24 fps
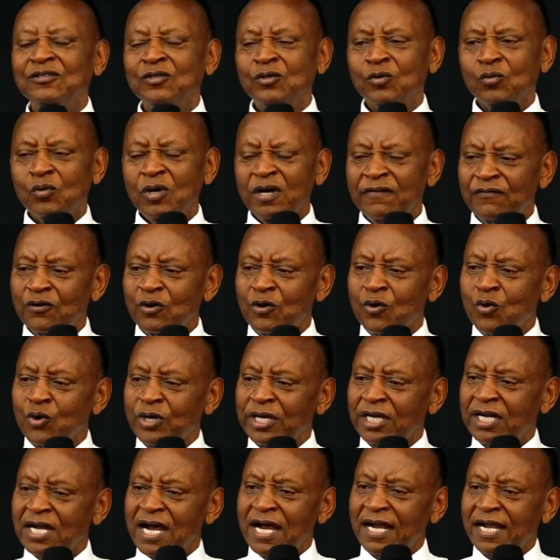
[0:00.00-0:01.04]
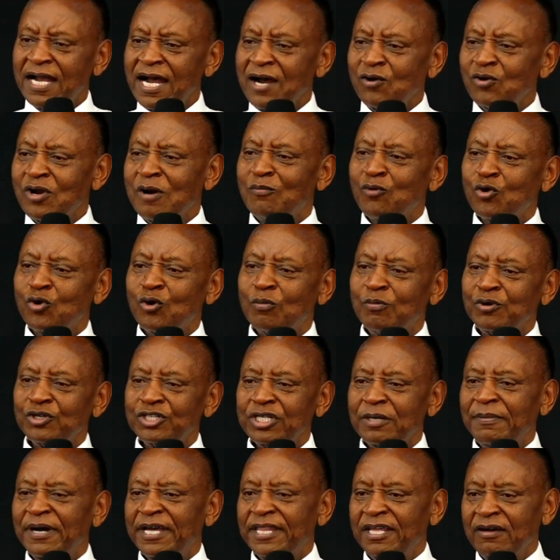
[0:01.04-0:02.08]
Kwa hivyo ukikaa kaa unamkumbusha,
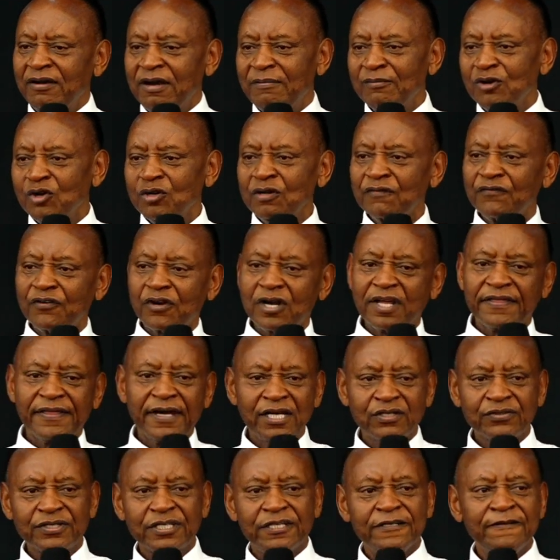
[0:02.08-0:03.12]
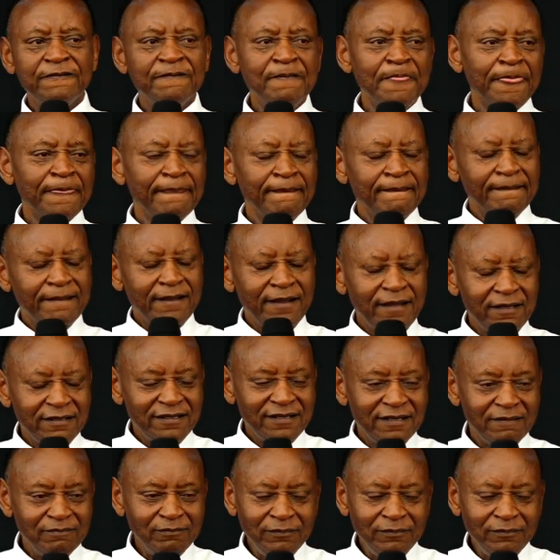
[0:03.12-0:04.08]
by the way I'm looking for a thousand and uh,